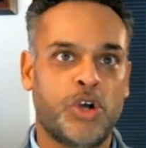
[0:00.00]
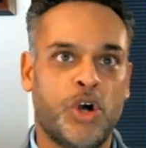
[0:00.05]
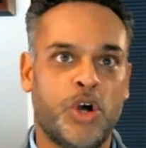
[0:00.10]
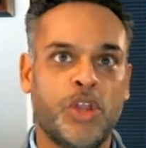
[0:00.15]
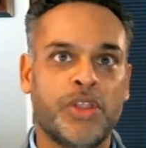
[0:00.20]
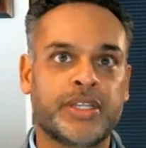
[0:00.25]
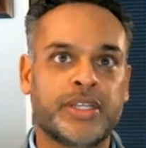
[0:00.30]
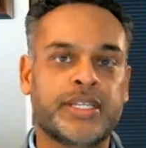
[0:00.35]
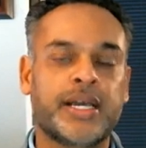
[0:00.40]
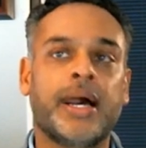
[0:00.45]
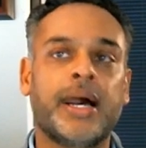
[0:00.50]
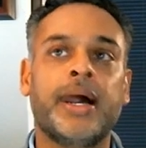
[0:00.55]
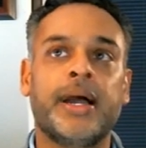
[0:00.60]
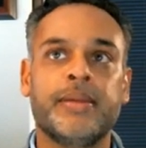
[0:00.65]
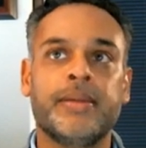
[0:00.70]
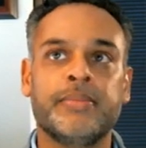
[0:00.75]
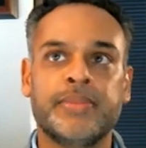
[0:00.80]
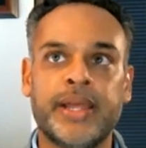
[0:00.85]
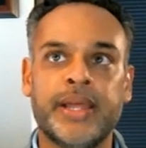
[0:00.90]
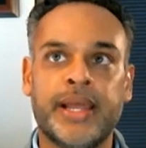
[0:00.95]
all the
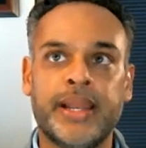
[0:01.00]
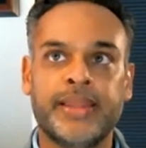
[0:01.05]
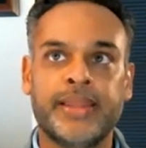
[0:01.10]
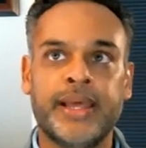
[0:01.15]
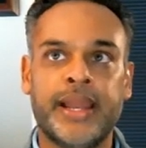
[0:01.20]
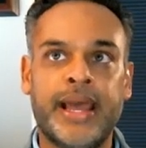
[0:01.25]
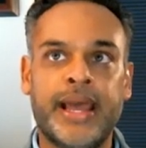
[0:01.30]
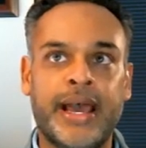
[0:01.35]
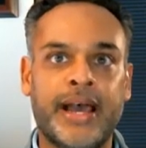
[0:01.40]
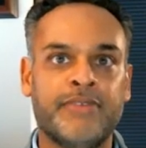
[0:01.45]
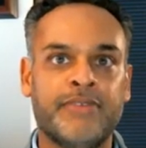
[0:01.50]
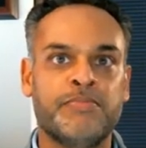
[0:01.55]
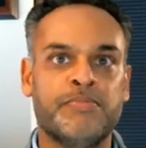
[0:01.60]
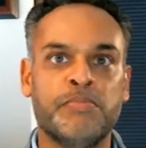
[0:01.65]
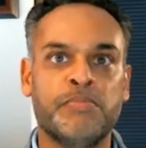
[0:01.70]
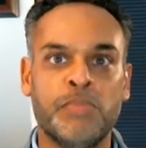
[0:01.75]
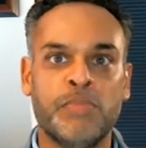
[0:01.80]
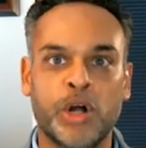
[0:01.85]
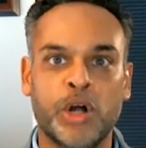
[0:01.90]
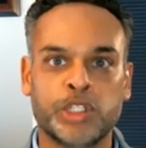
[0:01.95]
time that have
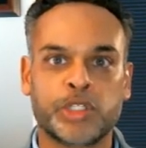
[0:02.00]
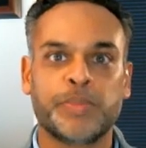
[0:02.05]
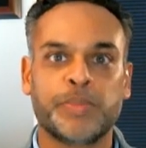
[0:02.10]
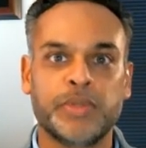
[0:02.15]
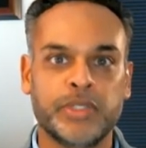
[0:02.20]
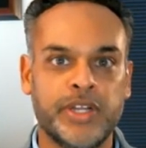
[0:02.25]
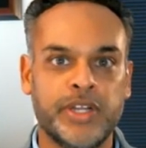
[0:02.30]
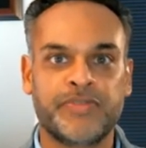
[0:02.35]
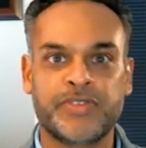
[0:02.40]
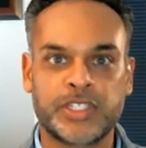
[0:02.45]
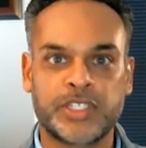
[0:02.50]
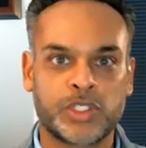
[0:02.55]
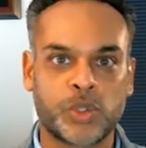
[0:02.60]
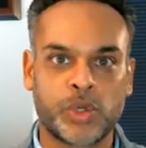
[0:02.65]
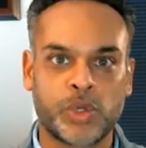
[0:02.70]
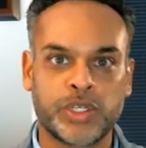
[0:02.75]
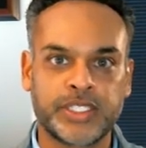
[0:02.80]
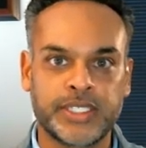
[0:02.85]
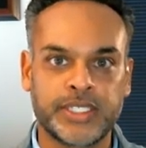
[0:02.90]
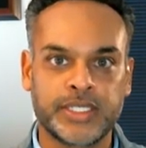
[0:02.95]
multiple different
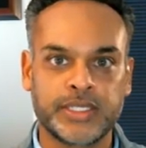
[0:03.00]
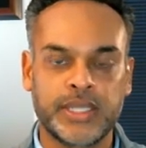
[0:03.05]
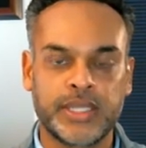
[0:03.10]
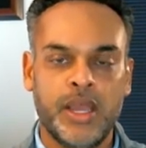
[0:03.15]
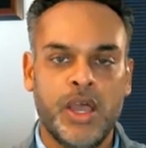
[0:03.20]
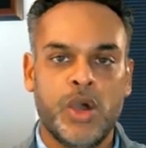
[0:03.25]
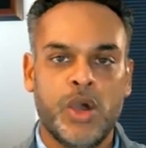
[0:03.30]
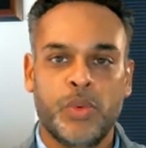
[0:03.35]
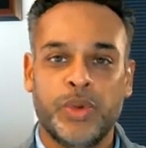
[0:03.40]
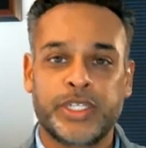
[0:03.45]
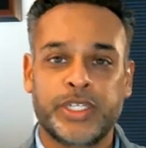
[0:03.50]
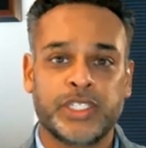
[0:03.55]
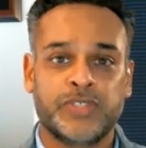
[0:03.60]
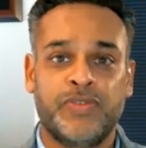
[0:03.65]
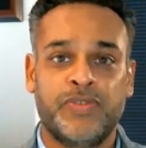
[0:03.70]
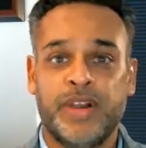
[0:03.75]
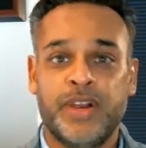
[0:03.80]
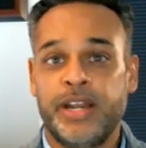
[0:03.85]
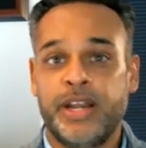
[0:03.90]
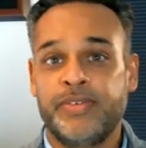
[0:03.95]
sources, which is
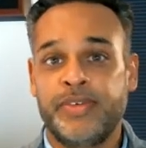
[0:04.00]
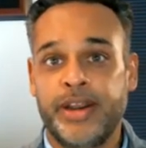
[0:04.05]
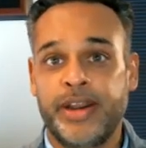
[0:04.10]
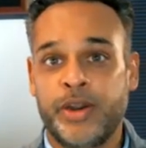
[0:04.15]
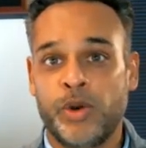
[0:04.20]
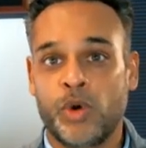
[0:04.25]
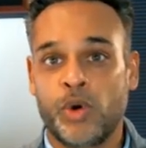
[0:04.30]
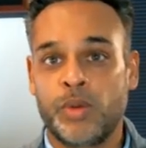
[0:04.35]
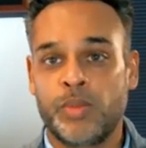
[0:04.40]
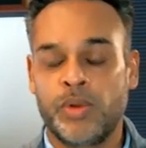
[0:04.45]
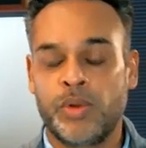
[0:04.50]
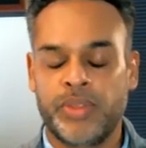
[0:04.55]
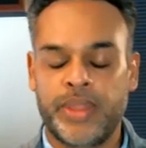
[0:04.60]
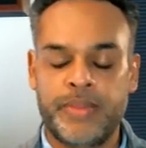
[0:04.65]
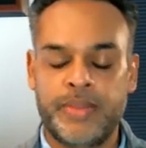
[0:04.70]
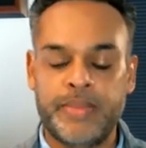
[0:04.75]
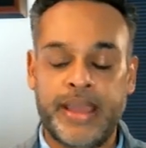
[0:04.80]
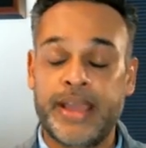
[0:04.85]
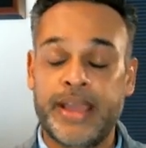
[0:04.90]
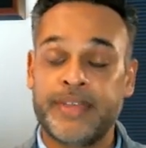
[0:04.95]
very, very normal.
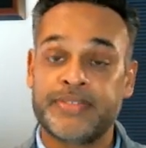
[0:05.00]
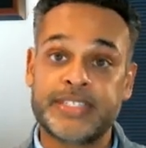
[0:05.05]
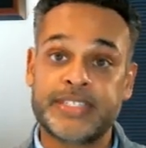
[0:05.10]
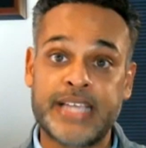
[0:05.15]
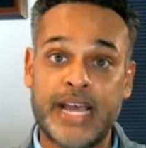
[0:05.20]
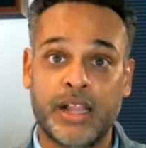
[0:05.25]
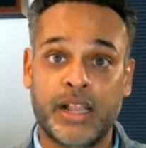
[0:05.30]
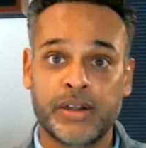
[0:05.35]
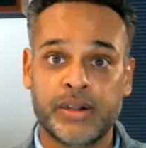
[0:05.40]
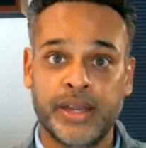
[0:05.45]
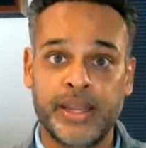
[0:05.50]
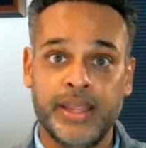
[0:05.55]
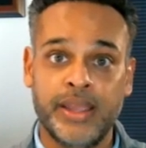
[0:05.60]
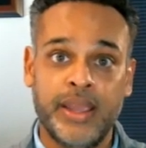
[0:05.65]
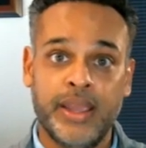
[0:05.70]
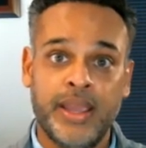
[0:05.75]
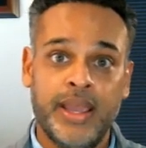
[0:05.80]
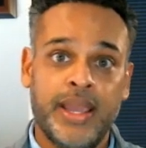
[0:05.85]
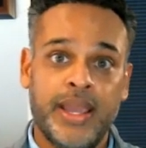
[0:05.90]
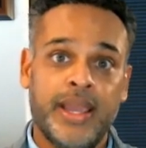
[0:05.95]
They may have salary,
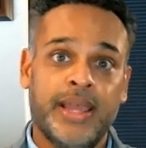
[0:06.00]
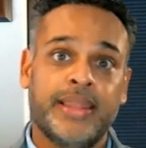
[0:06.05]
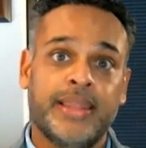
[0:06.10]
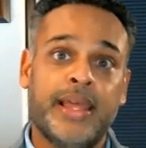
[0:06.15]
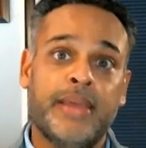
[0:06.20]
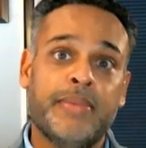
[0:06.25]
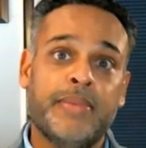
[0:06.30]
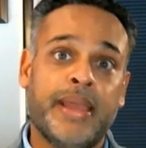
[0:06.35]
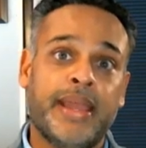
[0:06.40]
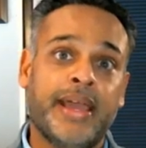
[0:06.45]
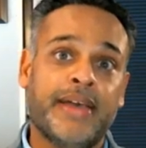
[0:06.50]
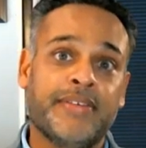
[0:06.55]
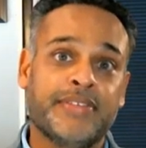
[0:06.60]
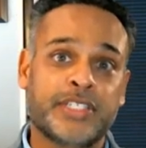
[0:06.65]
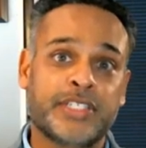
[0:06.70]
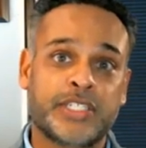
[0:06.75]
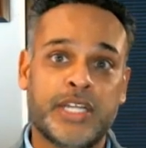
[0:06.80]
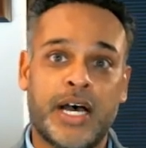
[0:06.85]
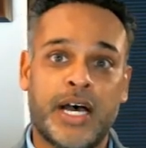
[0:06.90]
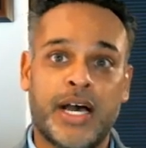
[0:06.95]
they may have
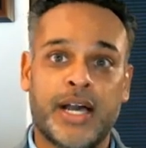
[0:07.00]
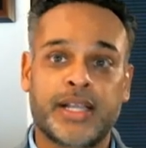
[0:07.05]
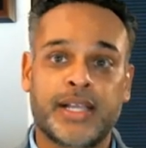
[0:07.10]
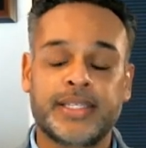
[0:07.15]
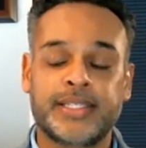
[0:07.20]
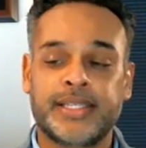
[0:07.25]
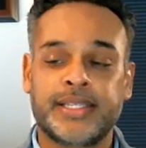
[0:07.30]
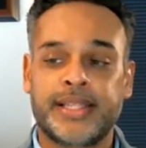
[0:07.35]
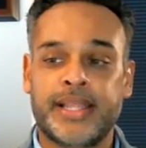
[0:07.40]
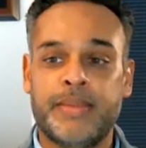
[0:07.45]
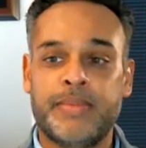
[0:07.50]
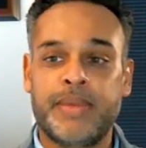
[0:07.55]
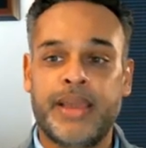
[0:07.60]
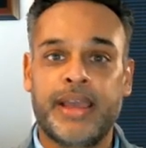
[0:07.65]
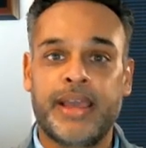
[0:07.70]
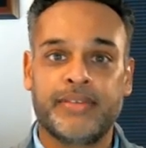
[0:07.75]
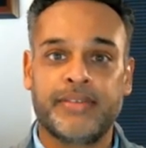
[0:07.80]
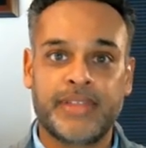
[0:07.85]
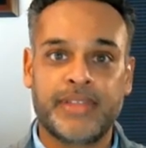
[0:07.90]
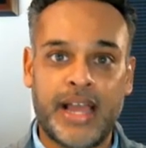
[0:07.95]
stocks, they may
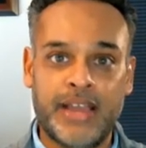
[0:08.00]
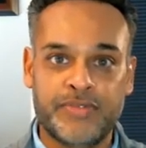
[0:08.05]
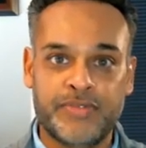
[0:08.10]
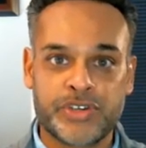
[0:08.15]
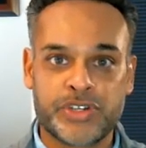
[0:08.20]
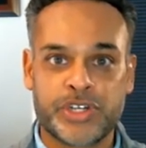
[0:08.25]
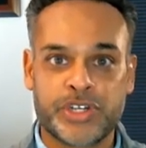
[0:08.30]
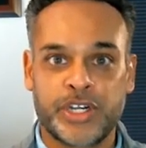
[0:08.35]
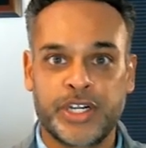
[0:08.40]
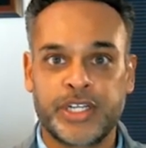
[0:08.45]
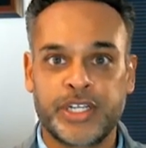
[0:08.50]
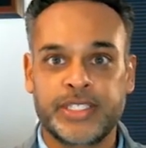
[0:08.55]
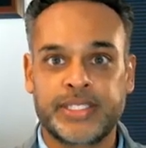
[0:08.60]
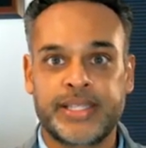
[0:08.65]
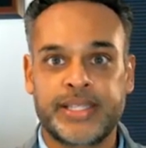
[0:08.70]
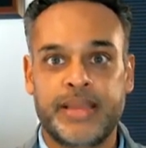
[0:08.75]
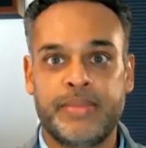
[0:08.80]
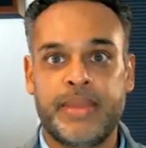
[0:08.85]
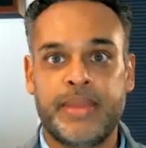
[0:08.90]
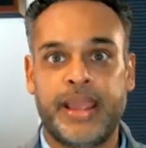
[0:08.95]
have life insurance,
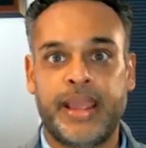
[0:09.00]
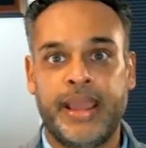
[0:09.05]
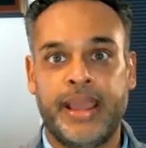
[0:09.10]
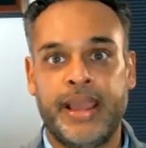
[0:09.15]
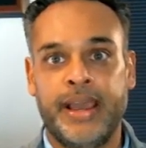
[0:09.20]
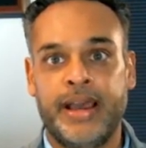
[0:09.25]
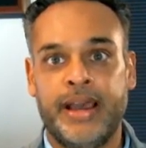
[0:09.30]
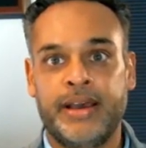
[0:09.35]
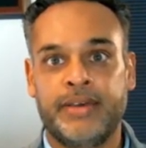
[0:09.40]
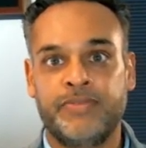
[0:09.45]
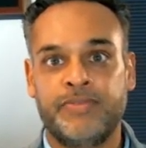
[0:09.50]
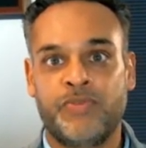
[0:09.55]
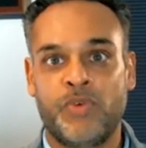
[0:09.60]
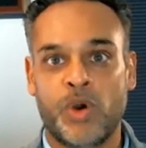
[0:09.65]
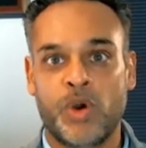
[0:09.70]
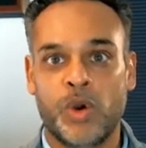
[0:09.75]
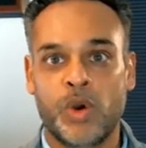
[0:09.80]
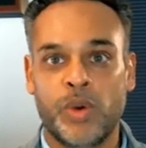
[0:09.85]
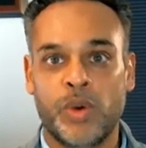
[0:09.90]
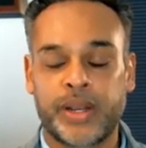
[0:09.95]
they may have
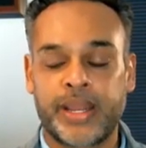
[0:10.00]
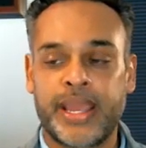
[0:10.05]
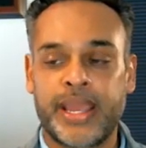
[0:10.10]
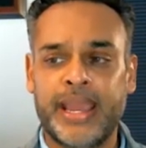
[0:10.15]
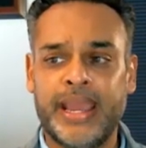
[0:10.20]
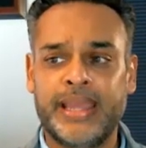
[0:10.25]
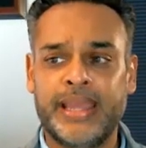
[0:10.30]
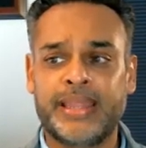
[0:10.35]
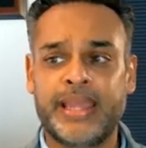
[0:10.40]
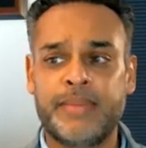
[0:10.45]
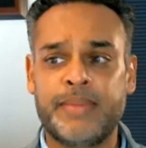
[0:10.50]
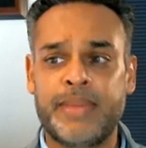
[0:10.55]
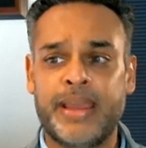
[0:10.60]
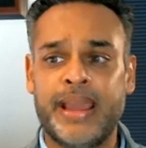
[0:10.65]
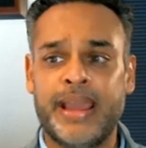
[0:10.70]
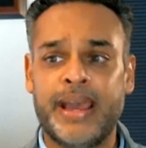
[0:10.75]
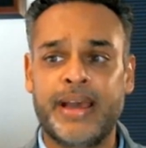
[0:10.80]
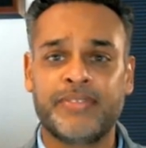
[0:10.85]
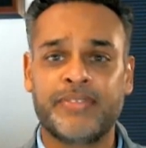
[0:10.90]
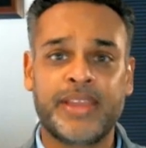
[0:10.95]
401k, they may
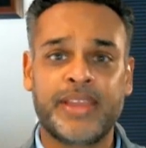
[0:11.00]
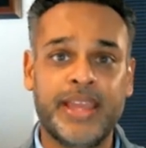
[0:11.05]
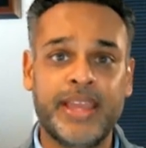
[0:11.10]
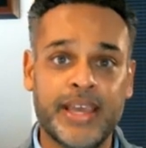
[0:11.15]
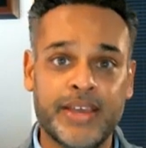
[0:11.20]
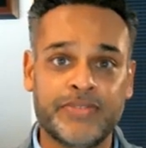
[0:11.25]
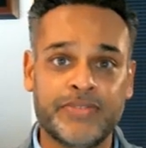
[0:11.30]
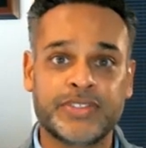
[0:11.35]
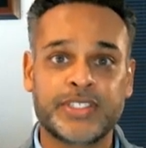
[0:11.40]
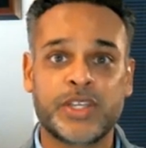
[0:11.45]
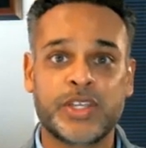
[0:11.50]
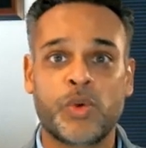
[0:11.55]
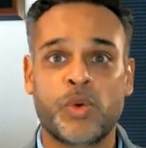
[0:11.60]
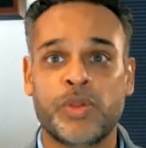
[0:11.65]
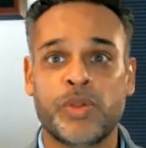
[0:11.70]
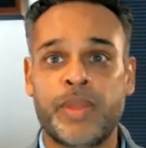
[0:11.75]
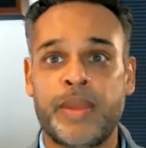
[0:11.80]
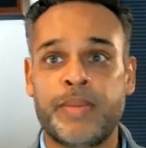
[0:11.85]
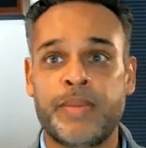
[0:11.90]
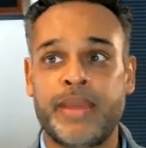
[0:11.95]
have gifts,
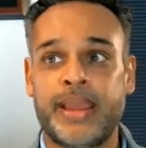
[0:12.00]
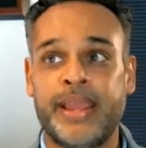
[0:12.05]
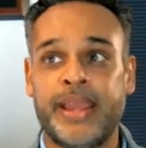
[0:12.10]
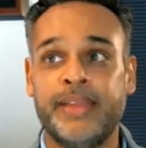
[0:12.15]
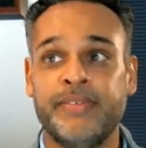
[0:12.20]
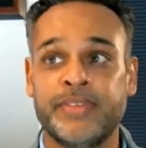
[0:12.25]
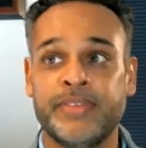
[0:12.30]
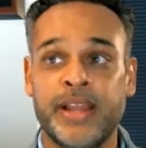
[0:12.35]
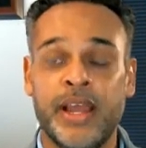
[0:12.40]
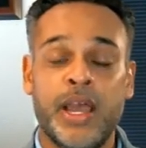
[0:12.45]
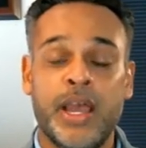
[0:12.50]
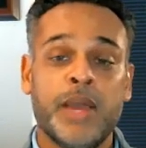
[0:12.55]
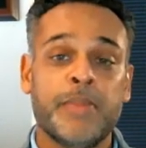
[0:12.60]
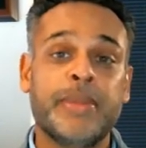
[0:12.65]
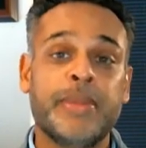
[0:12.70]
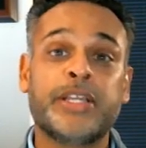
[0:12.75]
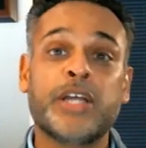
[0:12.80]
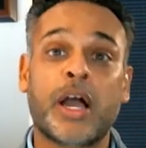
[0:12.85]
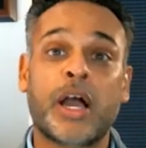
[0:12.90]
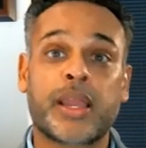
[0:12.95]
or they may even
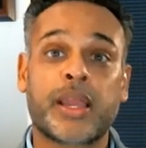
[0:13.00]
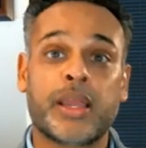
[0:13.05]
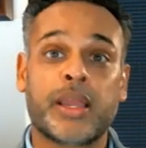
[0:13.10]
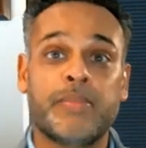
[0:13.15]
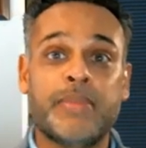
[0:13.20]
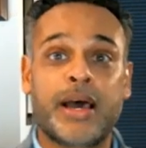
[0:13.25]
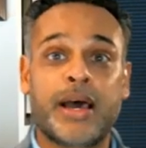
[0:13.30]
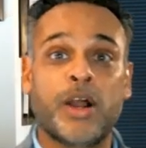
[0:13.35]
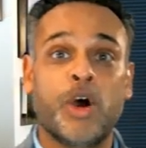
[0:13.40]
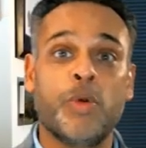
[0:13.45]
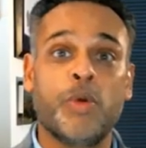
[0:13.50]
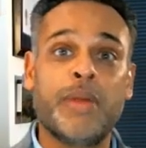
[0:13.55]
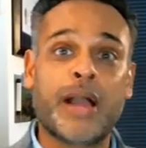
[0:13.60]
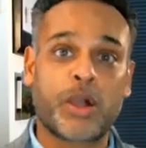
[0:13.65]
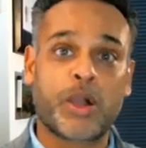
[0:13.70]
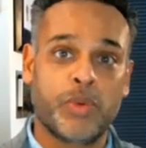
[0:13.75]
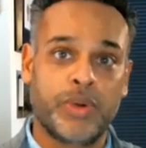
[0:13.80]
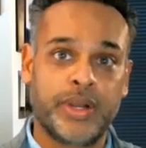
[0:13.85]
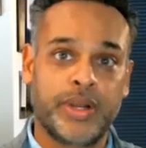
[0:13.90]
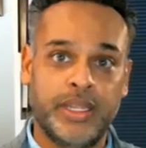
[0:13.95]
be talking about home
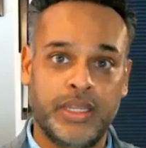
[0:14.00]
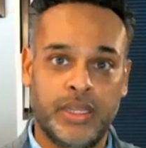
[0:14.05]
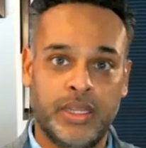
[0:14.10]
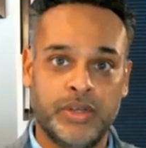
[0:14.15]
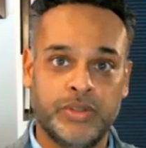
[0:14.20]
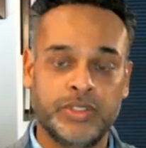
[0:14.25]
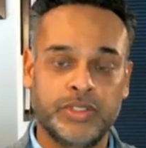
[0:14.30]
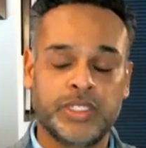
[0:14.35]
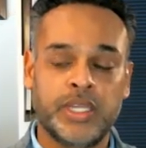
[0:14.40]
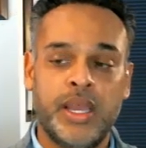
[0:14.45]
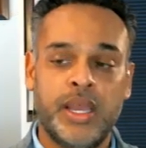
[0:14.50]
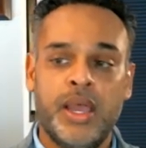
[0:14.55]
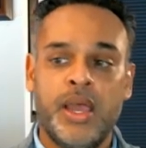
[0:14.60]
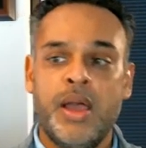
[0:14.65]
equity loans.